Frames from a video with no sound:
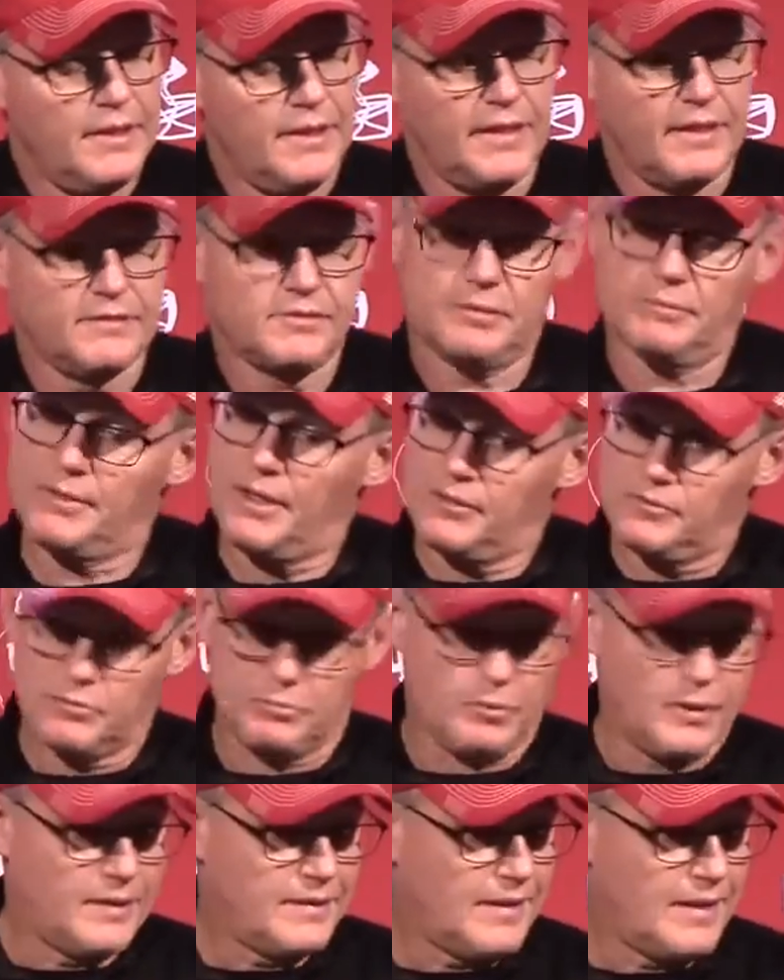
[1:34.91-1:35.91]
and sometimes
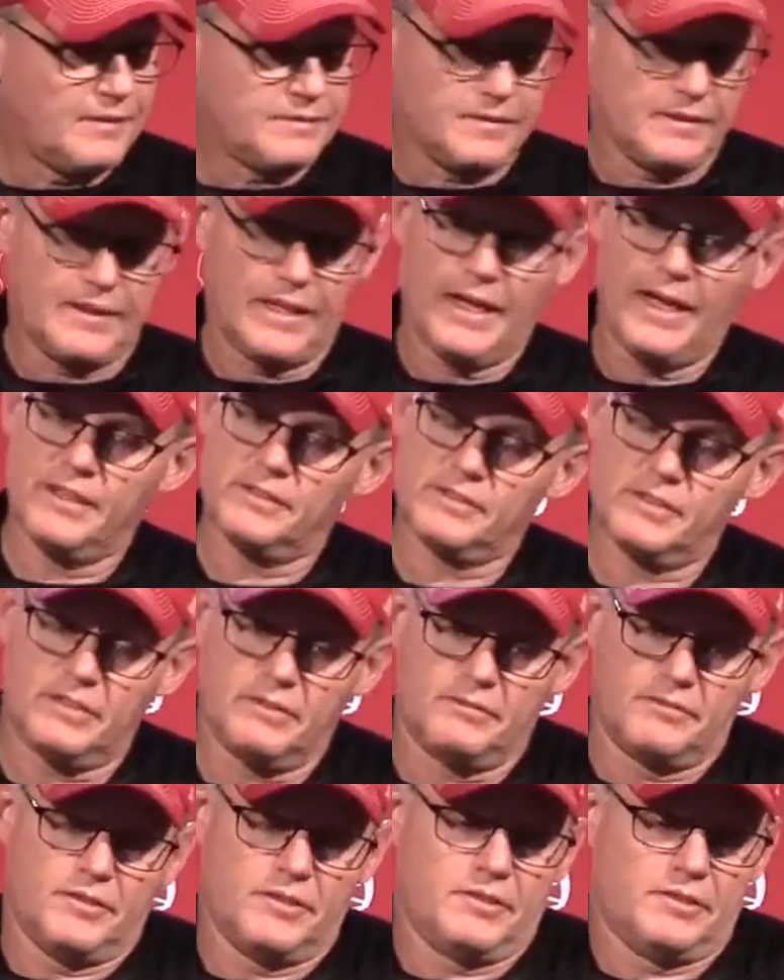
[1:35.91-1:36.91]
with breakdowns and guys that
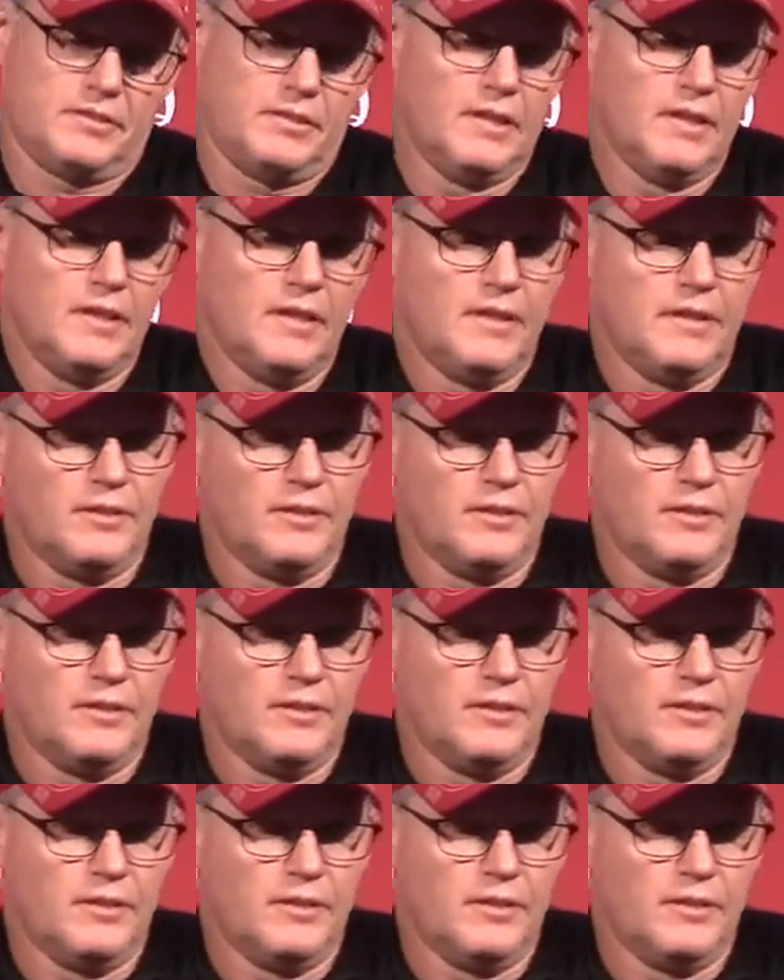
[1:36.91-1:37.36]
are just,